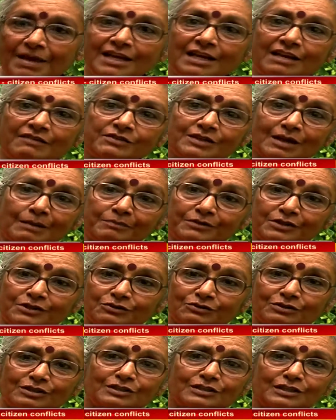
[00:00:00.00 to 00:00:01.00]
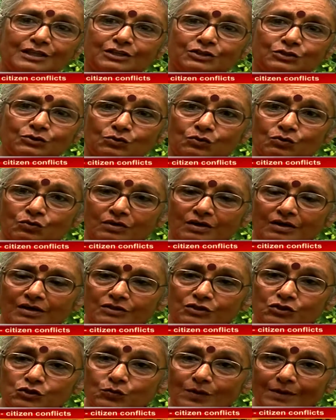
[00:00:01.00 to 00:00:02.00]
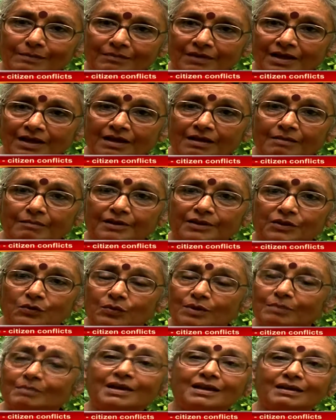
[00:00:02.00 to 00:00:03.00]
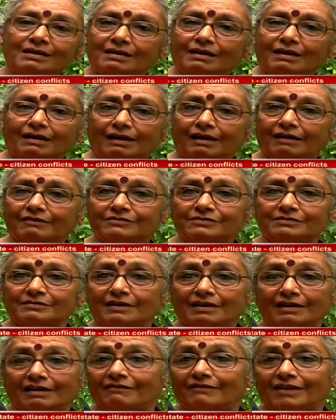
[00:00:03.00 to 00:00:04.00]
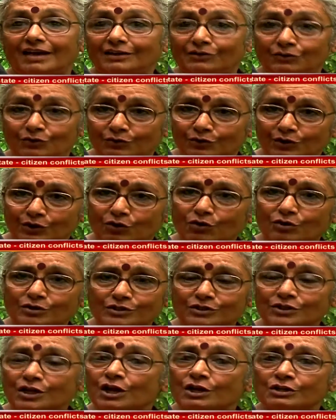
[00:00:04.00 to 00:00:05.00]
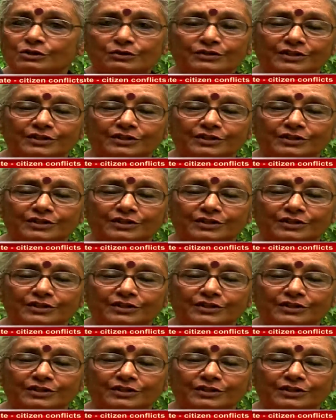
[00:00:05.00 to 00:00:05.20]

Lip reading: Men have jumped into the sea to swim, but the women have had no recourse.